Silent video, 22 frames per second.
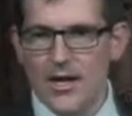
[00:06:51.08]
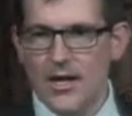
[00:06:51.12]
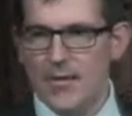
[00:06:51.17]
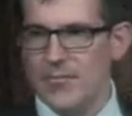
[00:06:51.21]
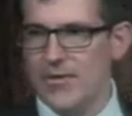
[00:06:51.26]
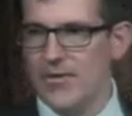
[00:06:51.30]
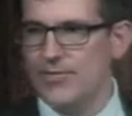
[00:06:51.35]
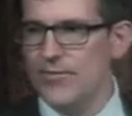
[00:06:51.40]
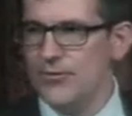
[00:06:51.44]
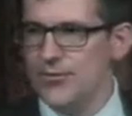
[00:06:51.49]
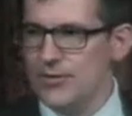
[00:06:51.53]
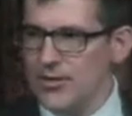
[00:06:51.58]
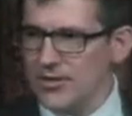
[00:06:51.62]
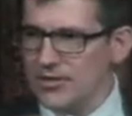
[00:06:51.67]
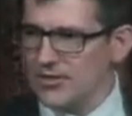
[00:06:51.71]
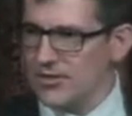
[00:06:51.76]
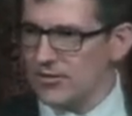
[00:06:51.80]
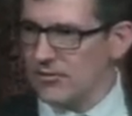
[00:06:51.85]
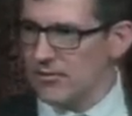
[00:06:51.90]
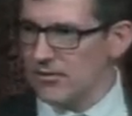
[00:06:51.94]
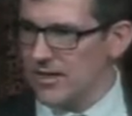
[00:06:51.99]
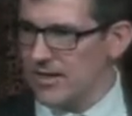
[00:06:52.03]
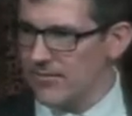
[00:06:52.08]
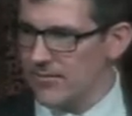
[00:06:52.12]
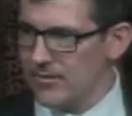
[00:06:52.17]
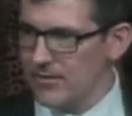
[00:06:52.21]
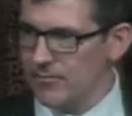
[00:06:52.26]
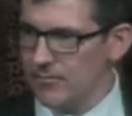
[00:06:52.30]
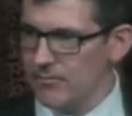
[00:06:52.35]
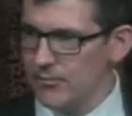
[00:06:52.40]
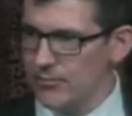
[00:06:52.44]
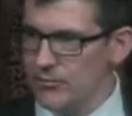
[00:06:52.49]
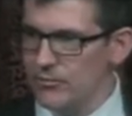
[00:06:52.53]
If you just leave it
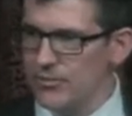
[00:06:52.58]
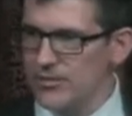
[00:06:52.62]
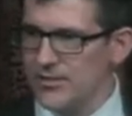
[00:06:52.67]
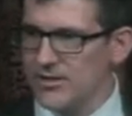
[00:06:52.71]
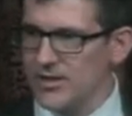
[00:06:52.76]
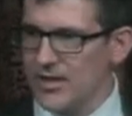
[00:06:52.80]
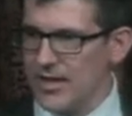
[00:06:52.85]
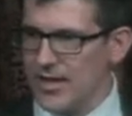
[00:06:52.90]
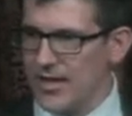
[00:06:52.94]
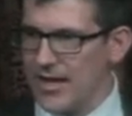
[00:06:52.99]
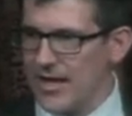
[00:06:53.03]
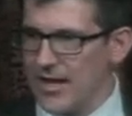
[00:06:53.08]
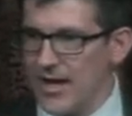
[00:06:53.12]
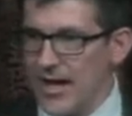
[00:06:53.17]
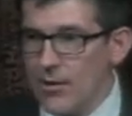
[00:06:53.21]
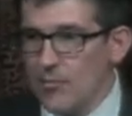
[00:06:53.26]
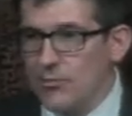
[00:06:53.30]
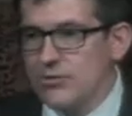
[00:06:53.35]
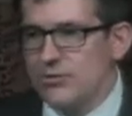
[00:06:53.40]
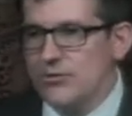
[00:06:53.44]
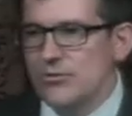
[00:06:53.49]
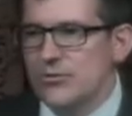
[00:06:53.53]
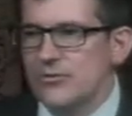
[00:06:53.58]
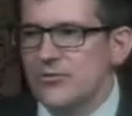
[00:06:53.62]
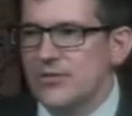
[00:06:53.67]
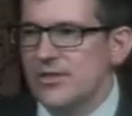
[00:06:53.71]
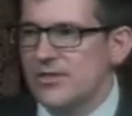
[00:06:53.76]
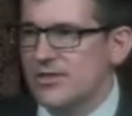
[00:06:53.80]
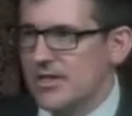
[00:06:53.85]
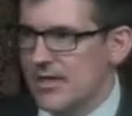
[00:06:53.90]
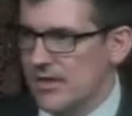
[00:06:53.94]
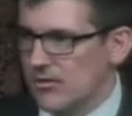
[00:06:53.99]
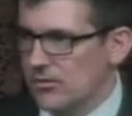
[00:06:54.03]
blue sky, how would you use
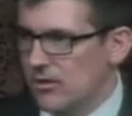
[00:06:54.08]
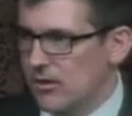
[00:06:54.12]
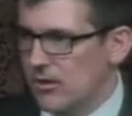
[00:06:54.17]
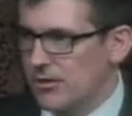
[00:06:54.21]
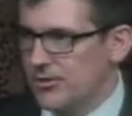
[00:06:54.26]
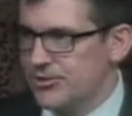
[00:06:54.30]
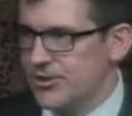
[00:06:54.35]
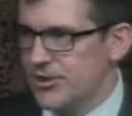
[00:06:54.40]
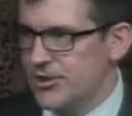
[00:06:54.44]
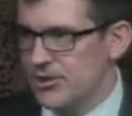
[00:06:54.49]
this technology?